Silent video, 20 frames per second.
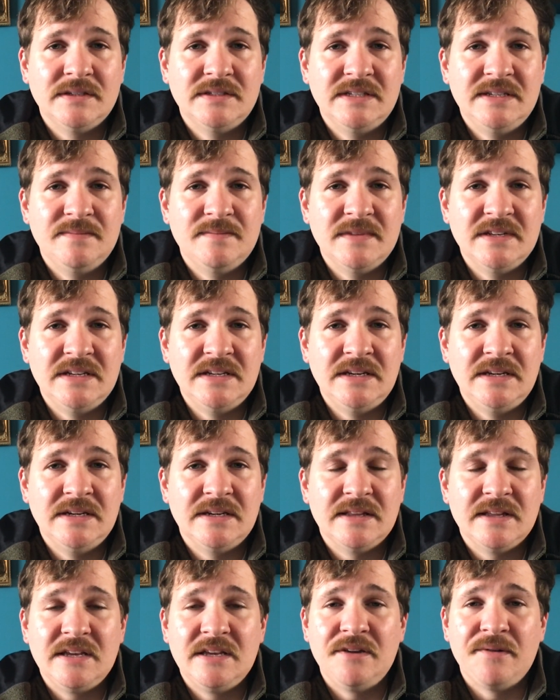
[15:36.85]
a deep
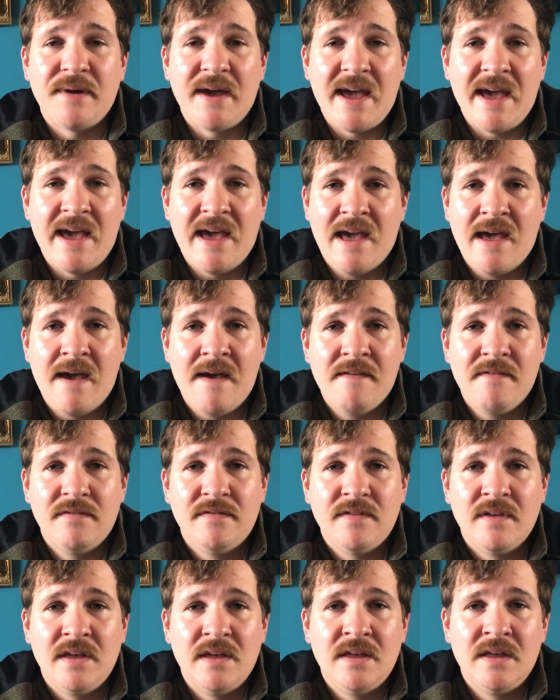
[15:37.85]
need that you
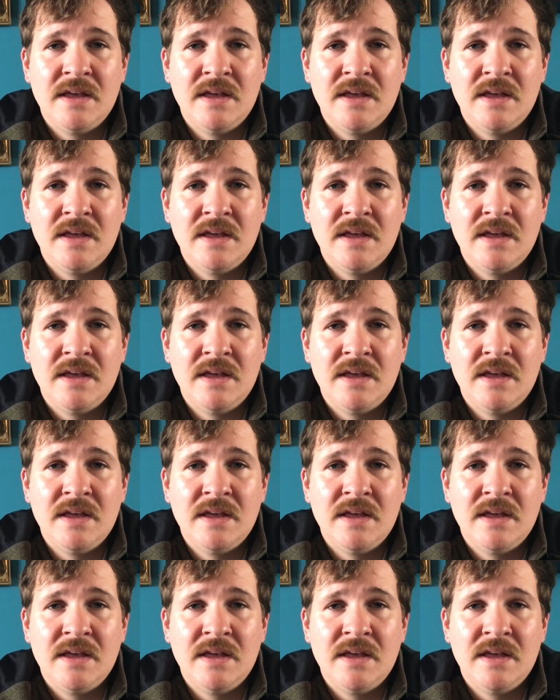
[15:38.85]
have